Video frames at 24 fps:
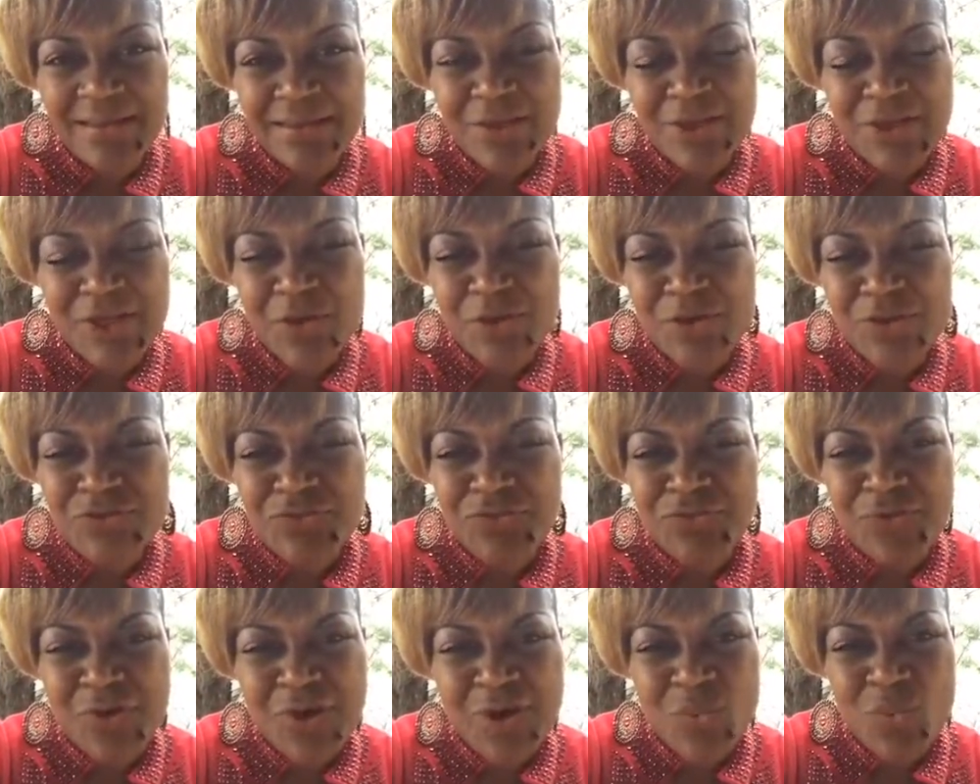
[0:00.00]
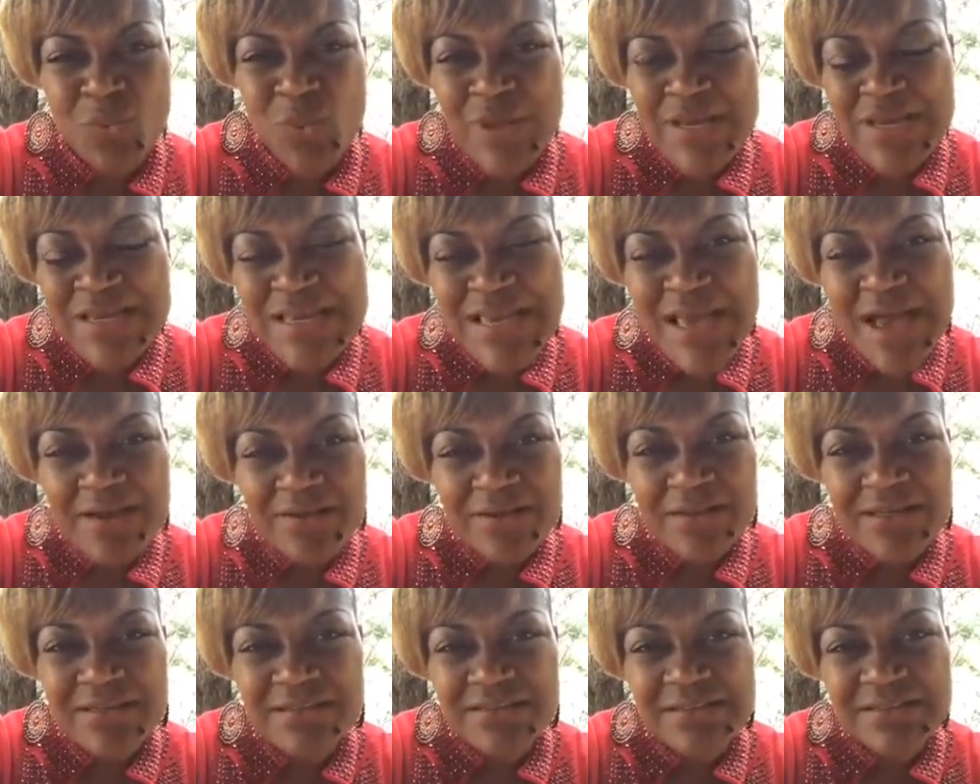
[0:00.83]
You know, it's very windy out
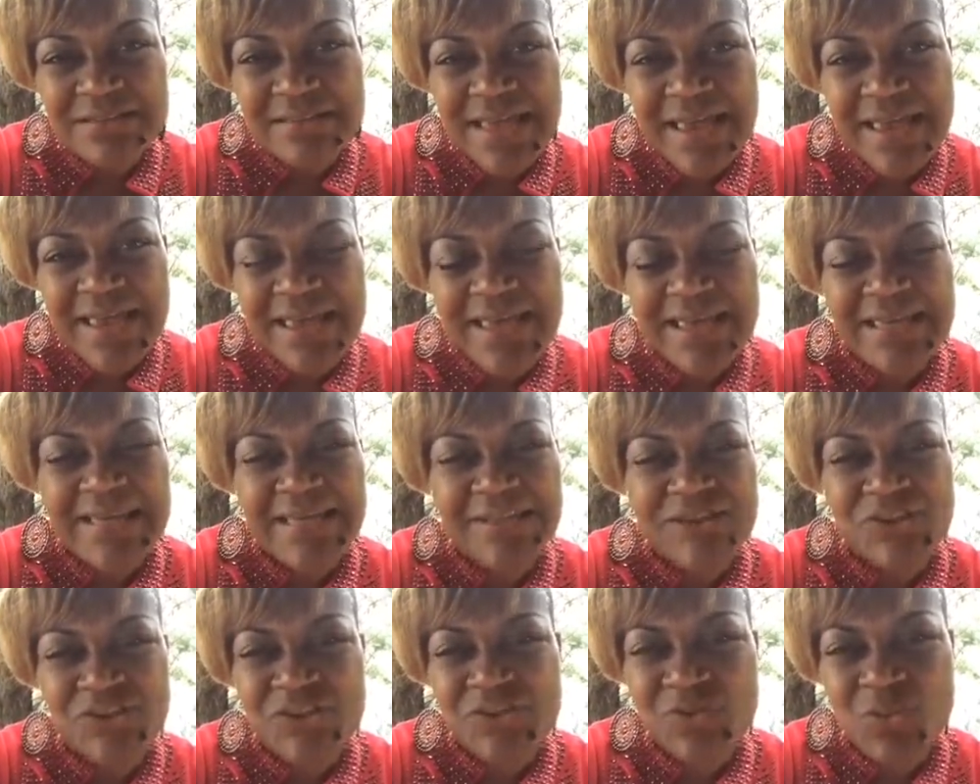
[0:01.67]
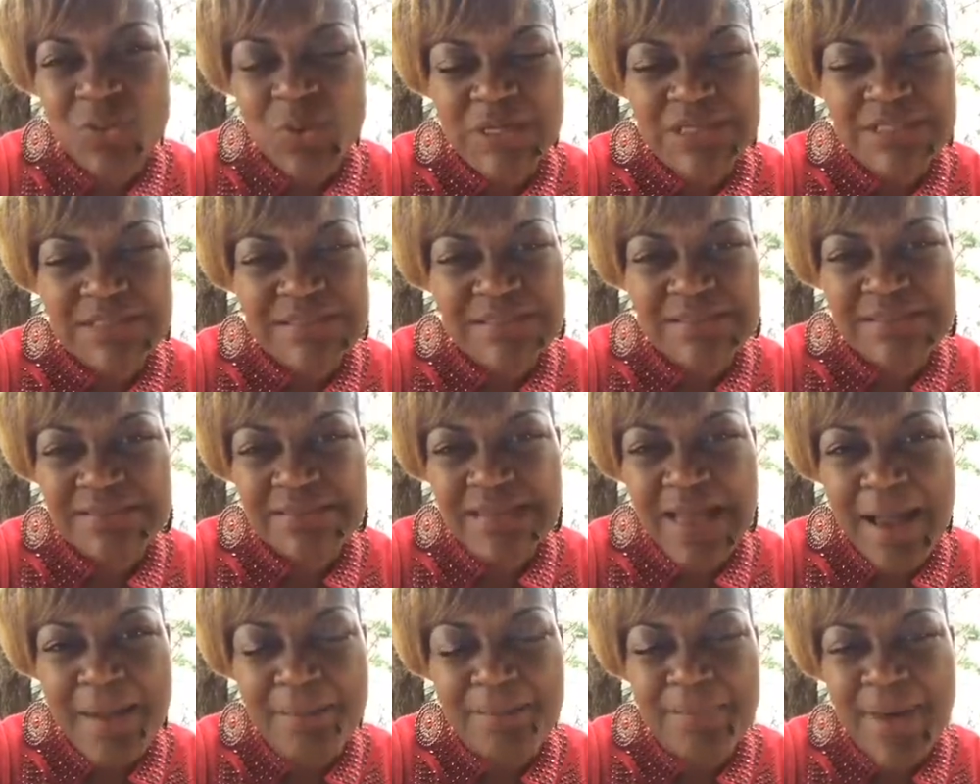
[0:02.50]
here today, and I just wanted to
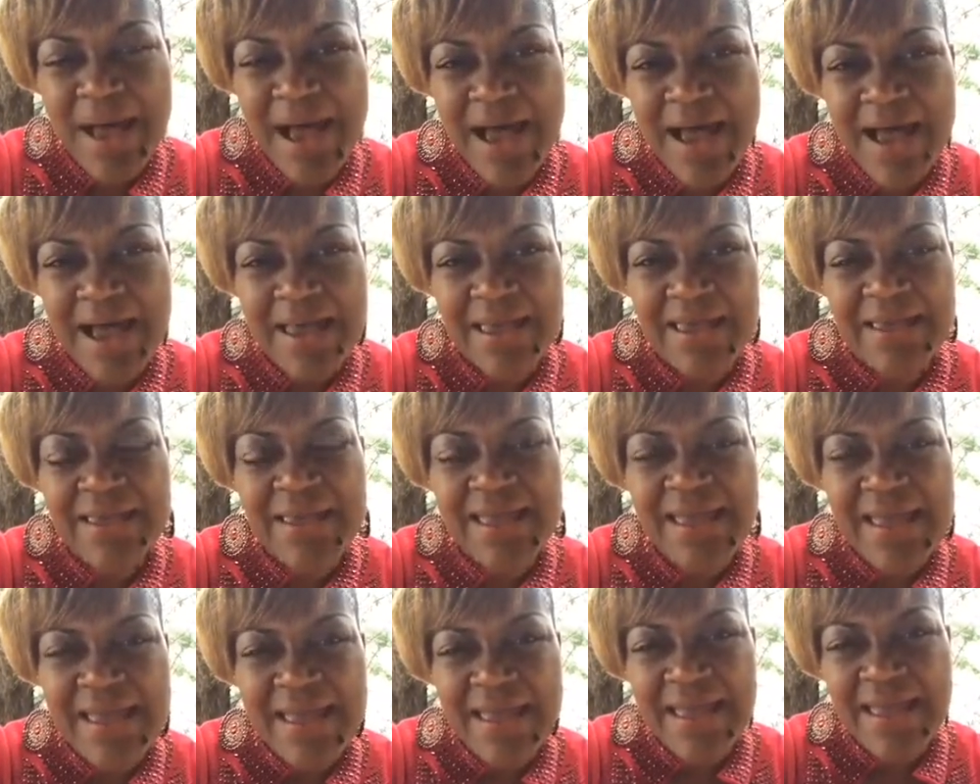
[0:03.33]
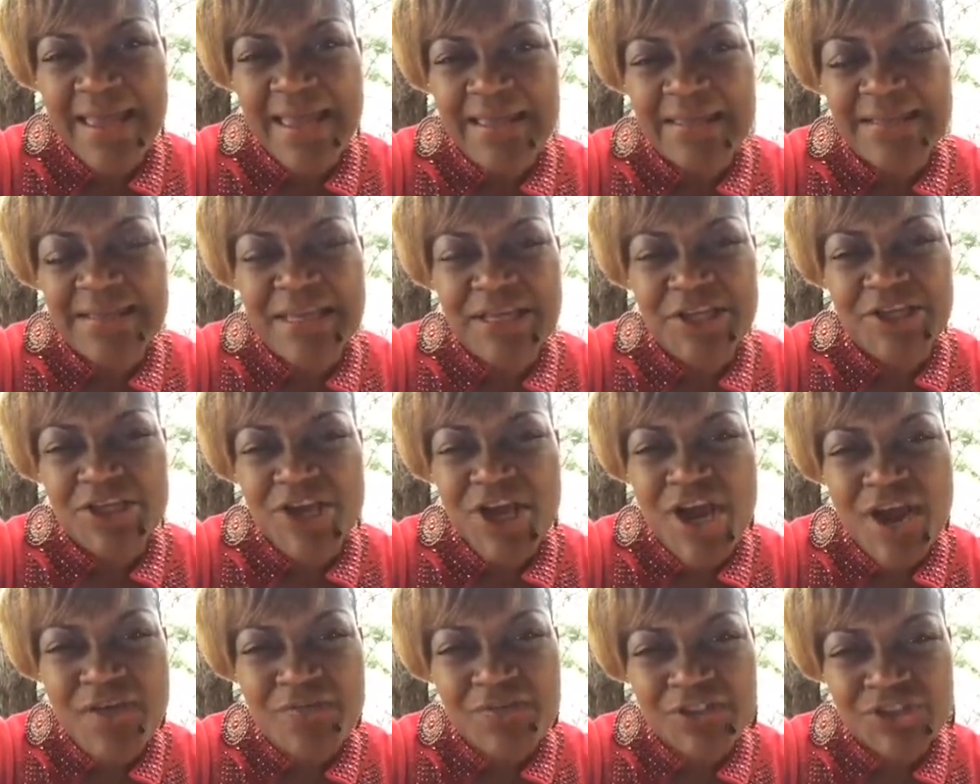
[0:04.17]
stop by and
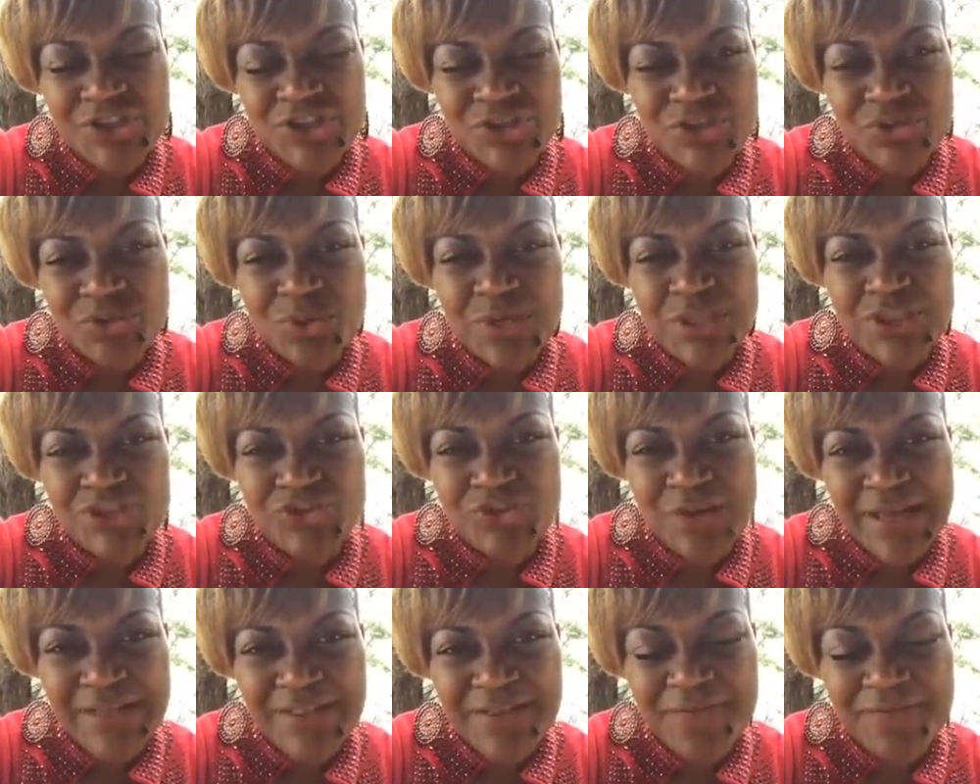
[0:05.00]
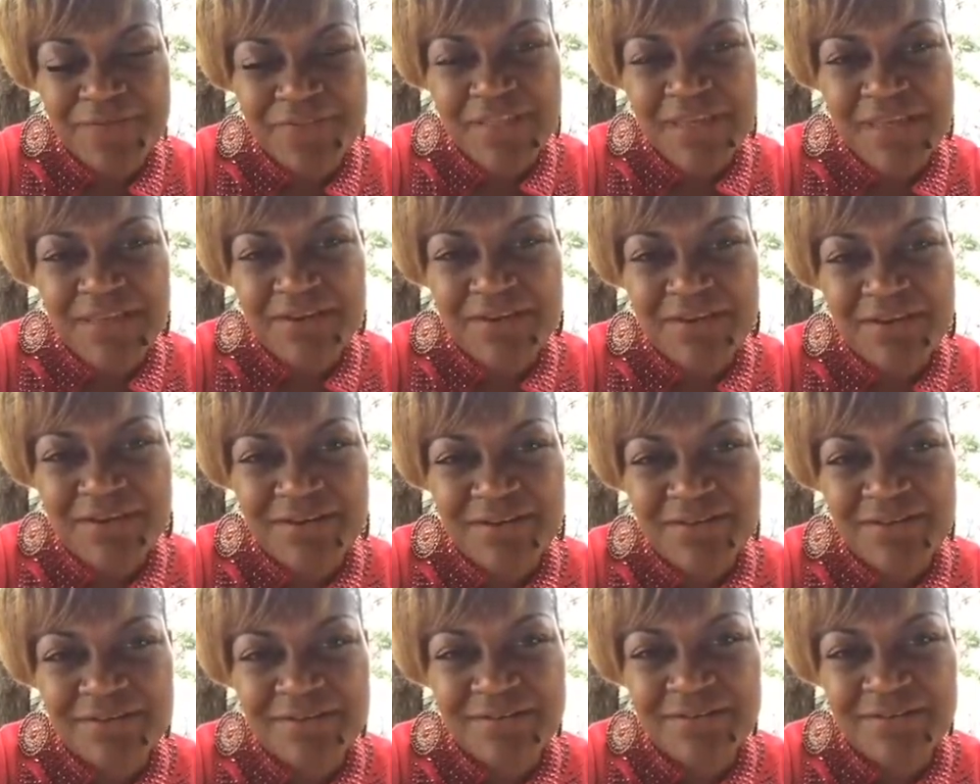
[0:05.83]
encourage you, attractive thinker,